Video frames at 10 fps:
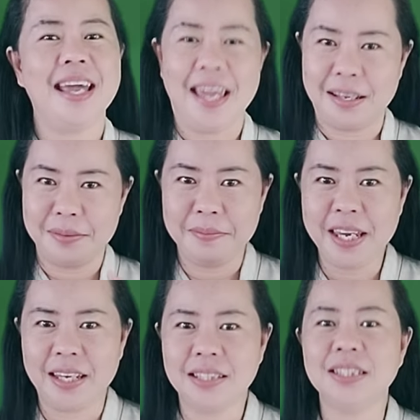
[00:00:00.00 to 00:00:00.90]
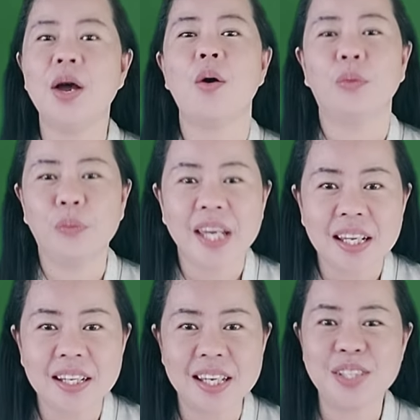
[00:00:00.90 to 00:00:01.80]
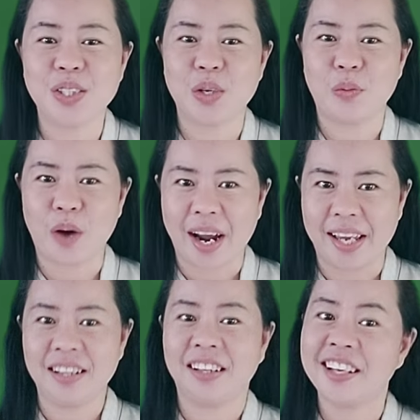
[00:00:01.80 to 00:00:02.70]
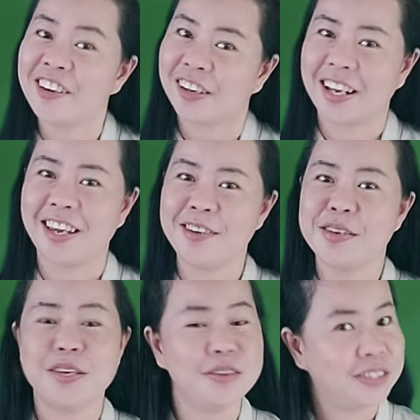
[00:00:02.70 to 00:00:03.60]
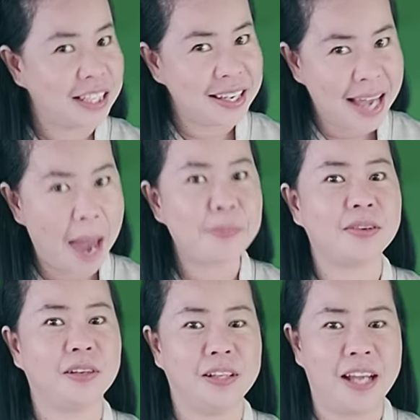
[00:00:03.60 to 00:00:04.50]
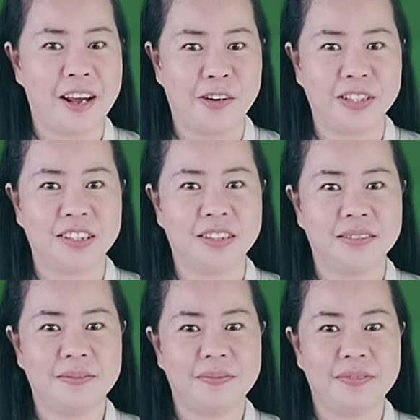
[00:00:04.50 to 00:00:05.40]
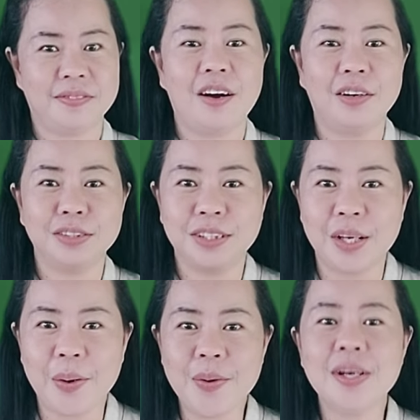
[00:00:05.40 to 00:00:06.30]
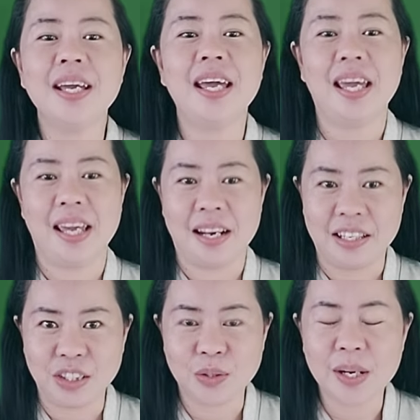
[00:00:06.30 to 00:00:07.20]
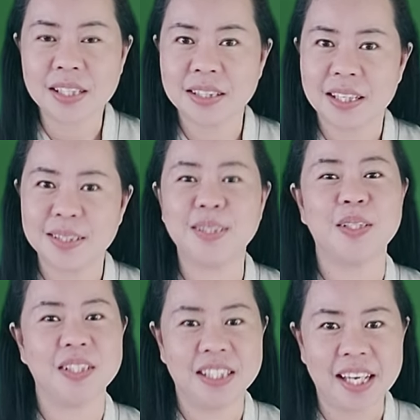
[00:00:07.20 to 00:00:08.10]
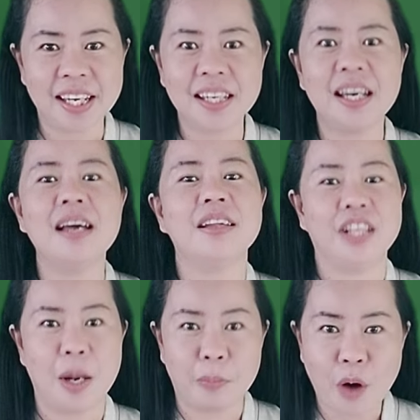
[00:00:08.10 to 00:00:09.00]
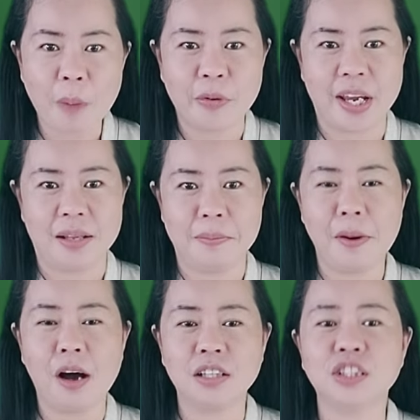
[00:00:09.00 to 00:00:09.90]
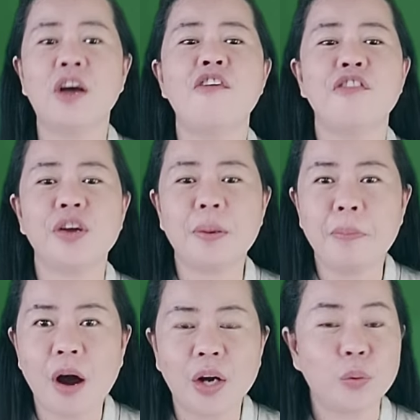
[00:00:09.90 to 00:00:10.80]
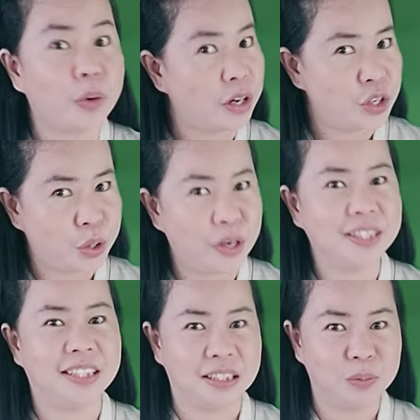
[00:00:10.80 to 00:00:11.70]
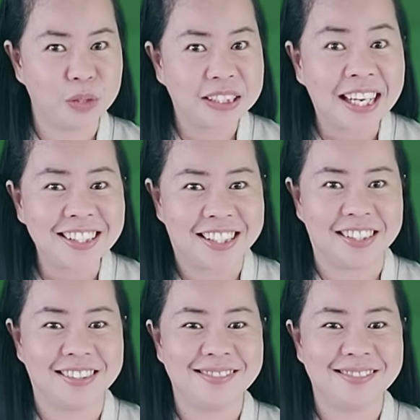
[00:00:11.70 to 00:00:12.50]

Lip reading: It means we need to write clearly using capital letters. Also, it instructs us to tick the appropriate box for the part where a choice is presented.